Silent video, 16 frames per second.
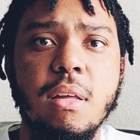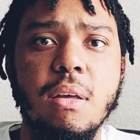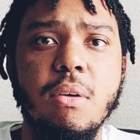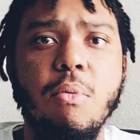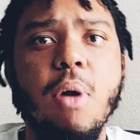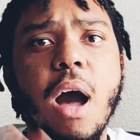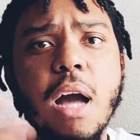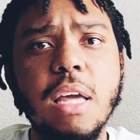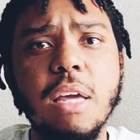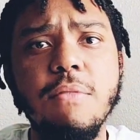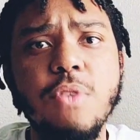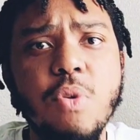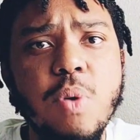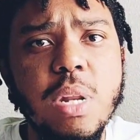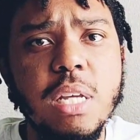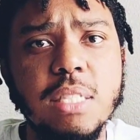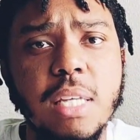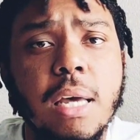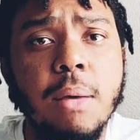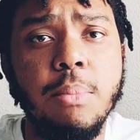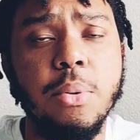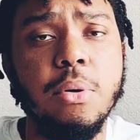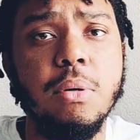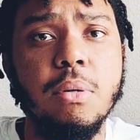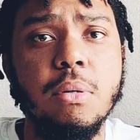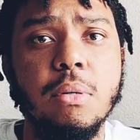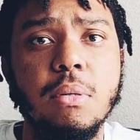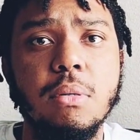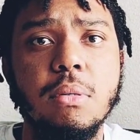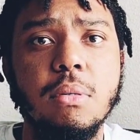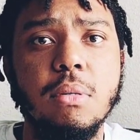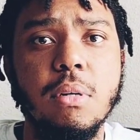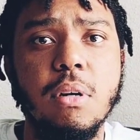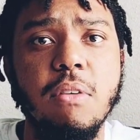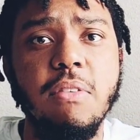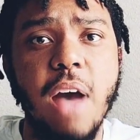Well, I'll give you an example of